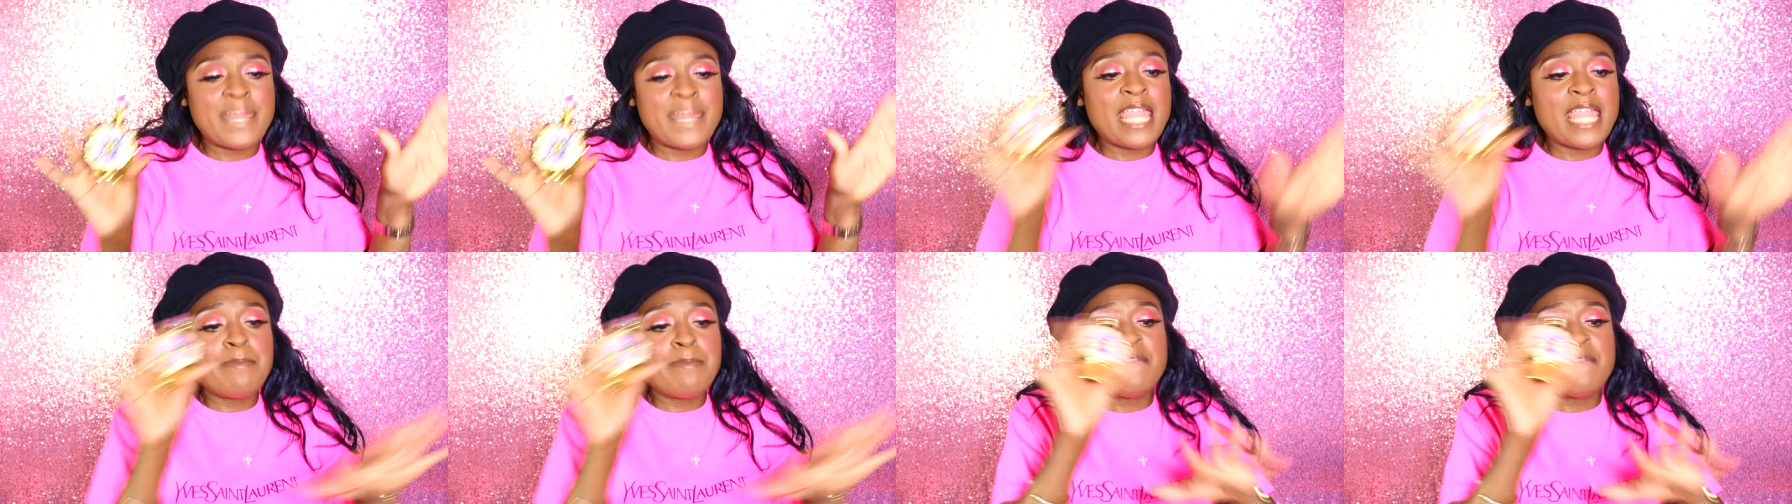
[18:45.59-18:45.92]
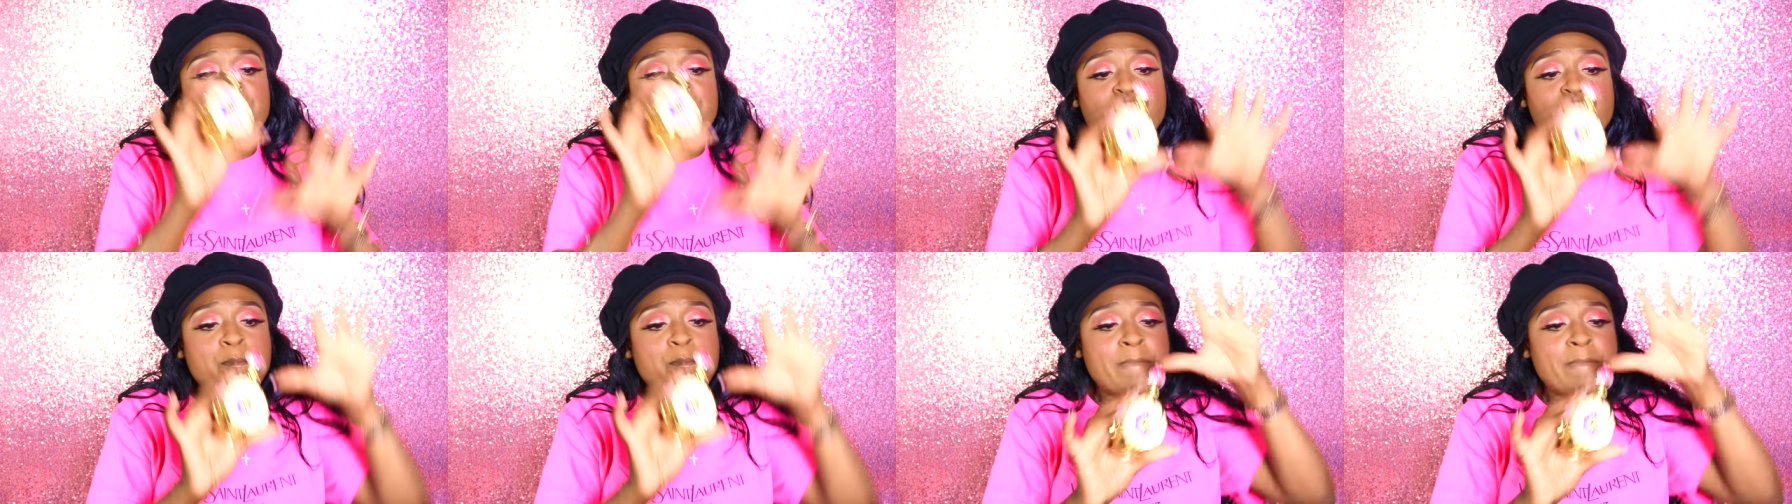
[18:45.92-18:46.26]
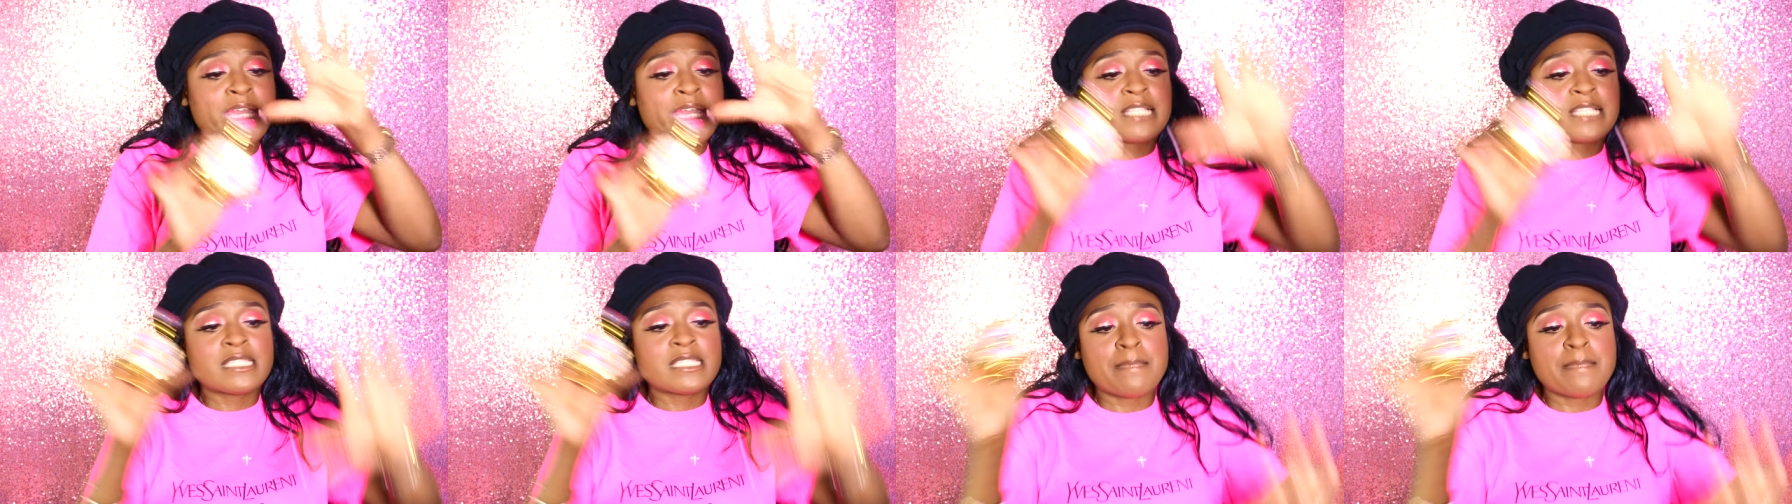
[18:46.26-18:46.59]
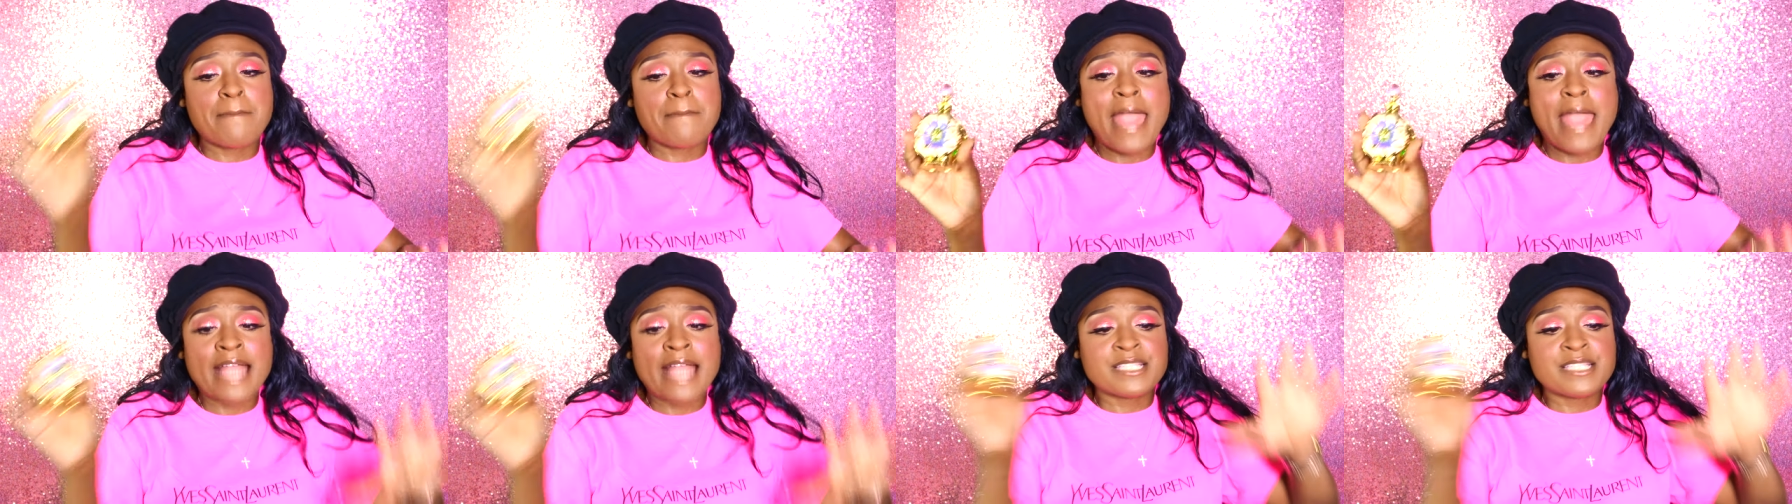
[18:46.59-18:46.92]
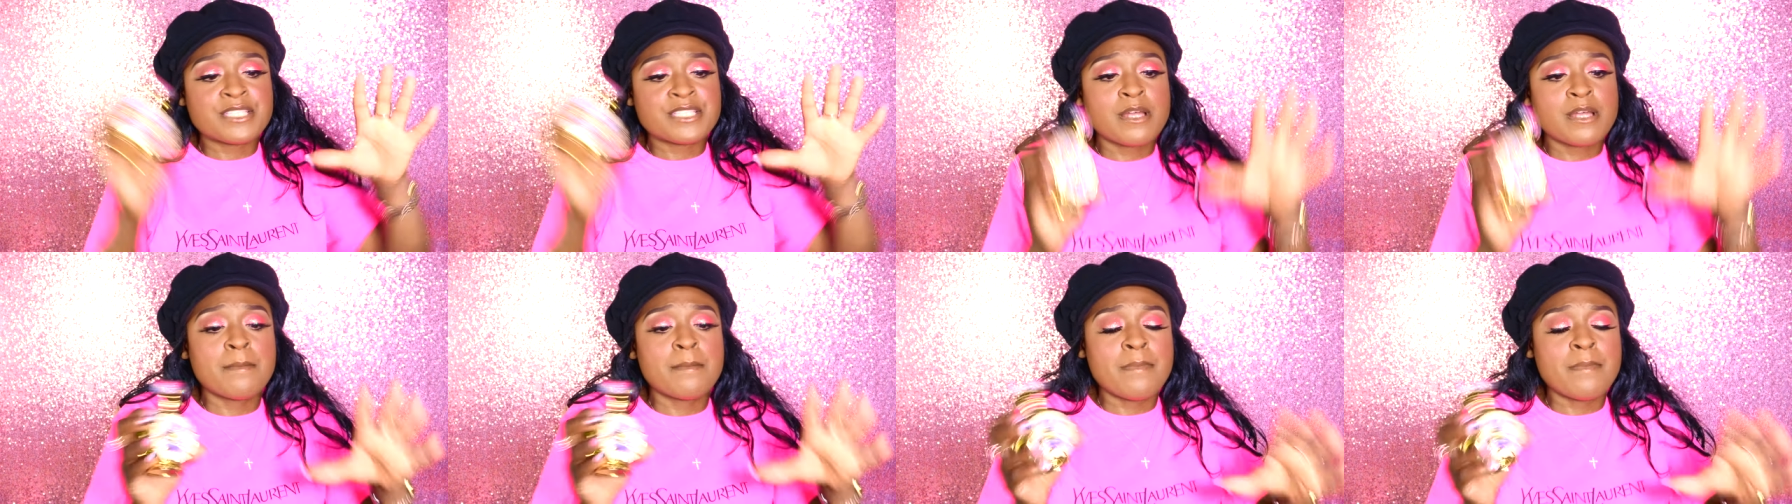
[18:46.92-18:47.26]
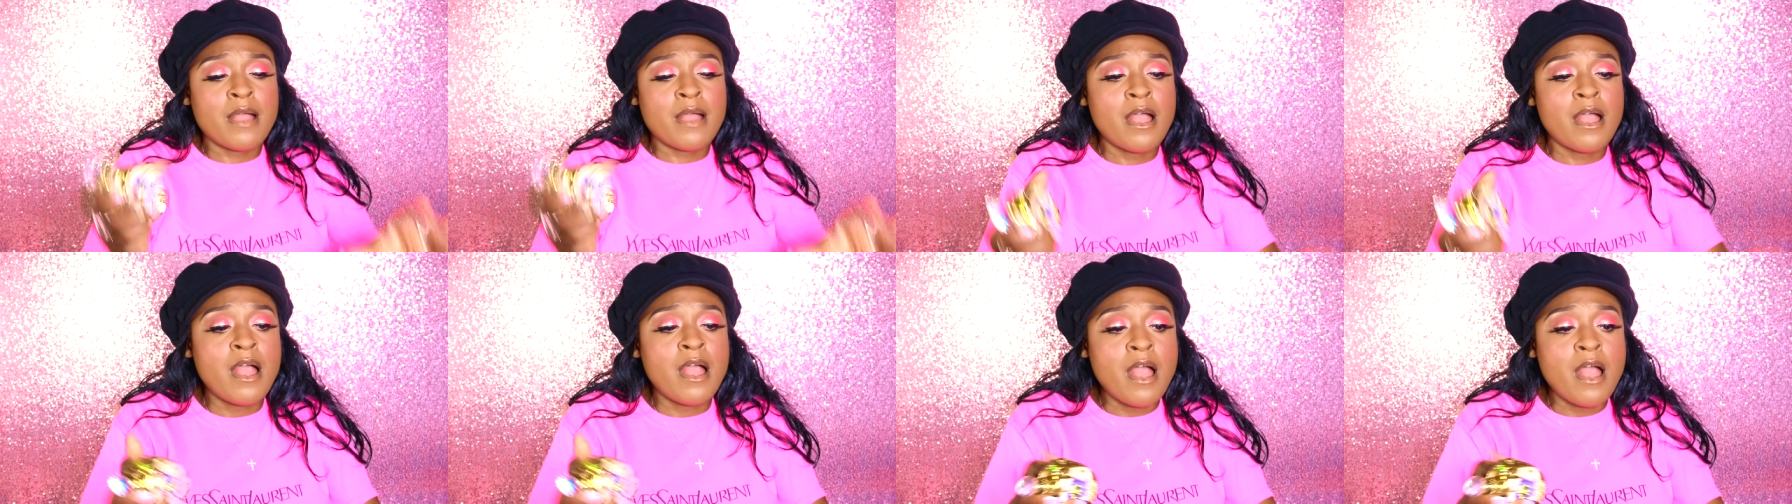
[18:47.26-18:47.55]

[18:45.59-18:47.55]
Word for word: Maybe if you mix and match them,